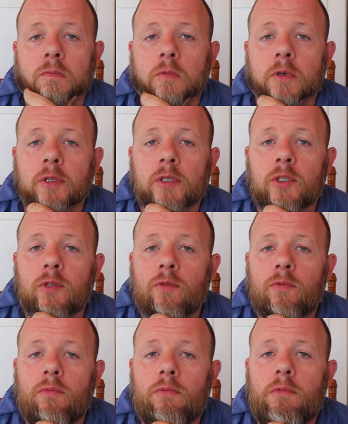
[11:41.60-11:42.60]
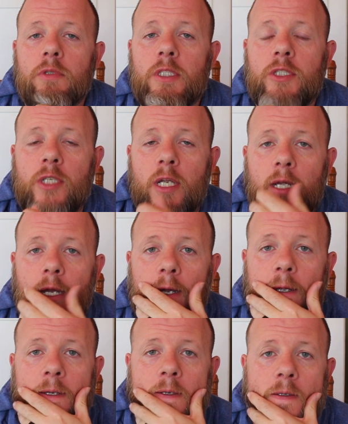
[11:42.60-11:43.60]
one of the new
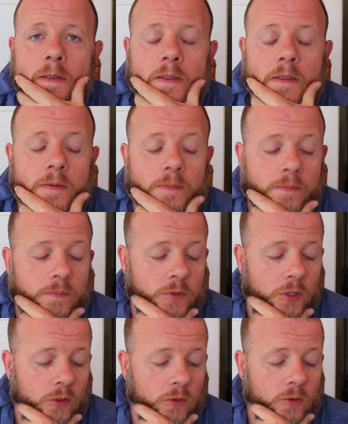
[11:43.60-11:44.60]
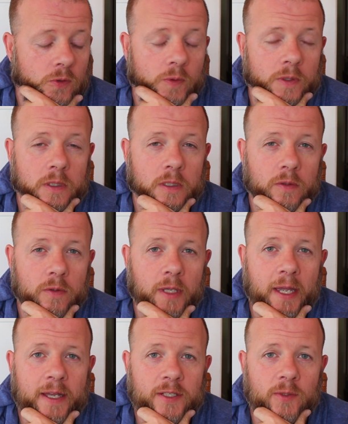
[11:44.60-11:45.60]
DJI 2s with either
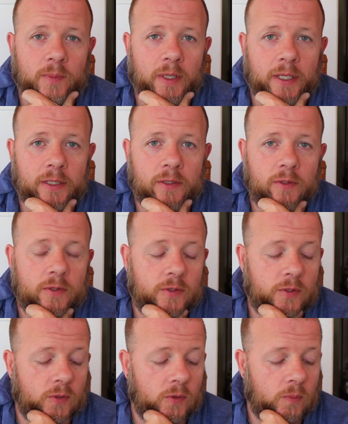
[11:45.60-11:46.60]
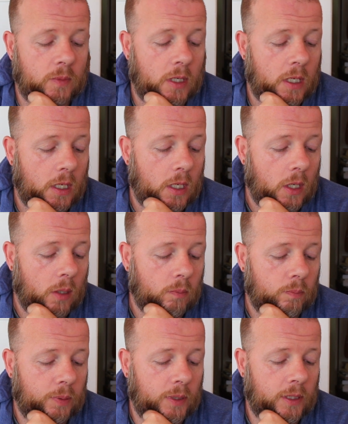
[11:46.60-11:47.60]
the Hasselblad or the Zoom,
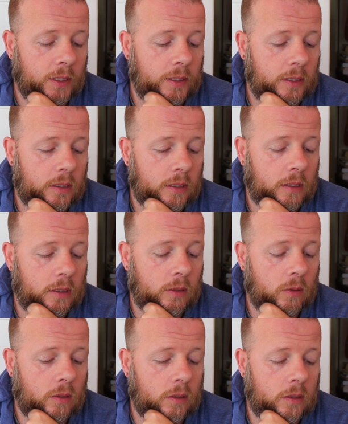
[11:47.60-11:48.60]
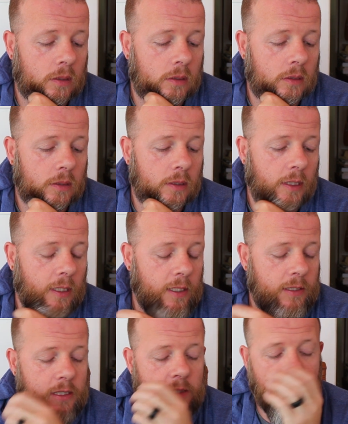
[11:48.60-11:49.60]
but
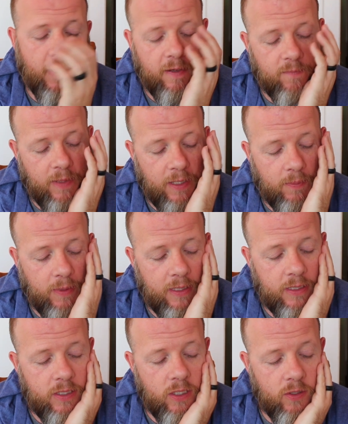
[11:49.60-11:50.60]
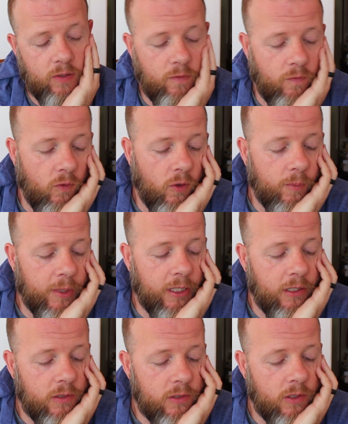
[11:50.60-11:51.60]
this may have made my decision for
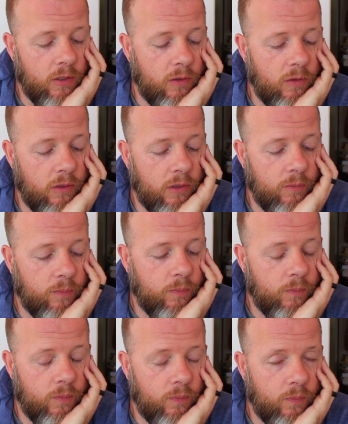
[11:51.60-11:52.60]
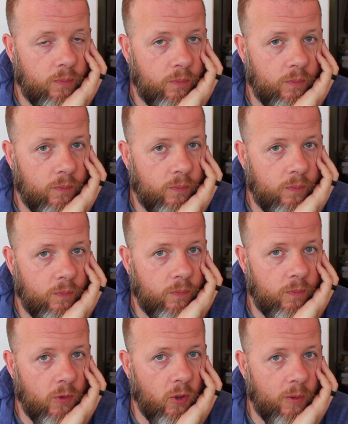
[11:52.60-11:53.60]
me. So
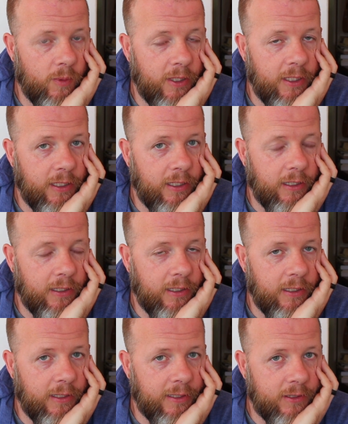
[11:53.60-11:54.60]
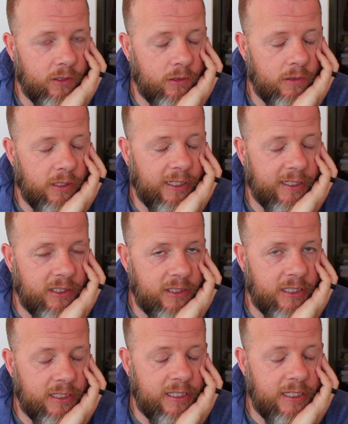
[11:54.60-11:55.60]
normally I like to
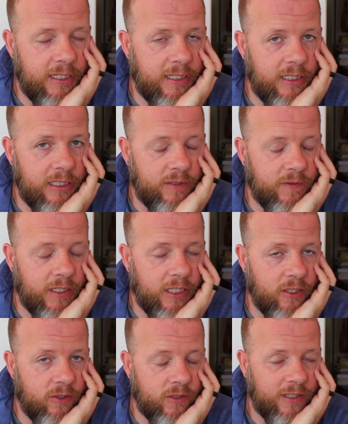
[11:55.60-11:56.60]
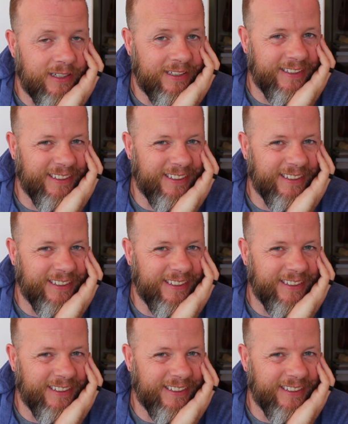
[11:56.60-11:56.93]
succeed in these videos.